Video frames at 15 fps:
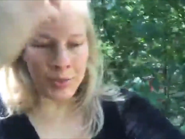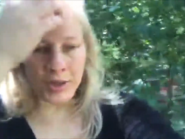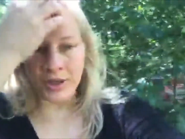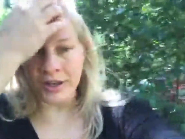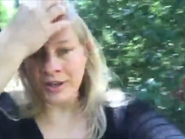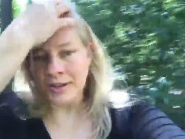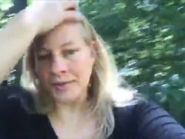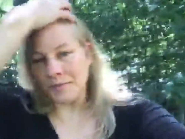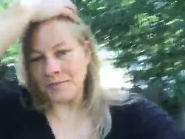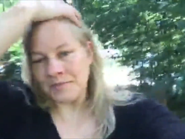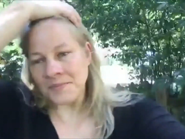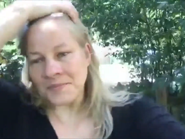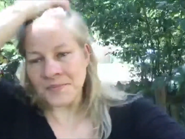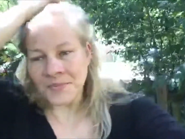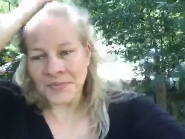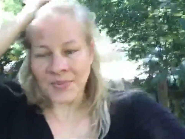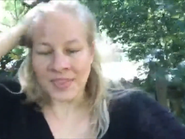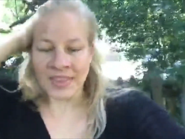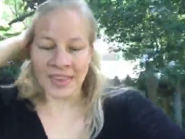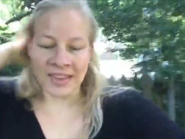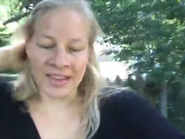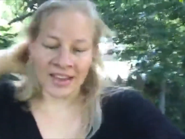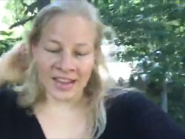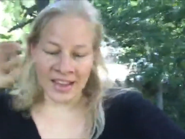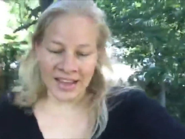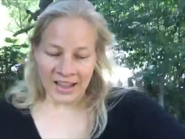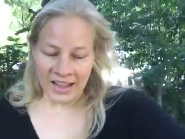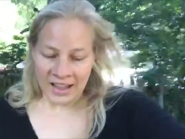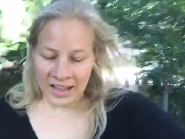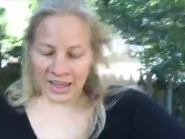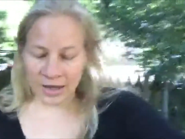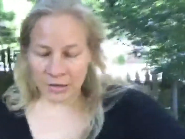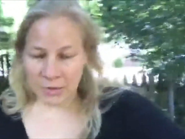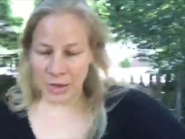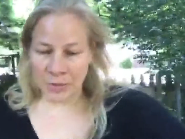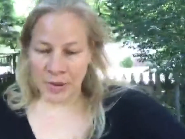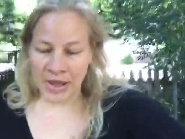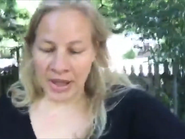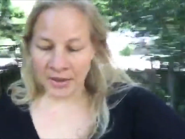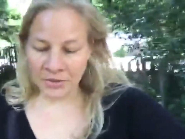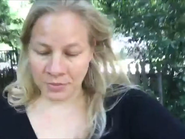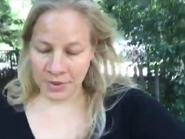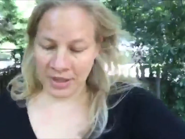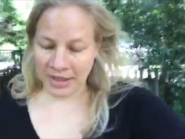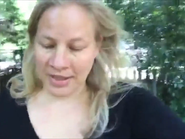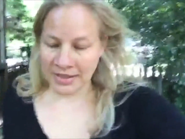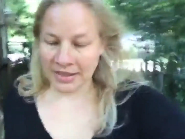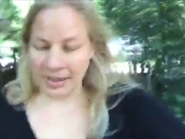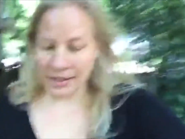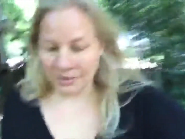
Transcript: how to make pathways out of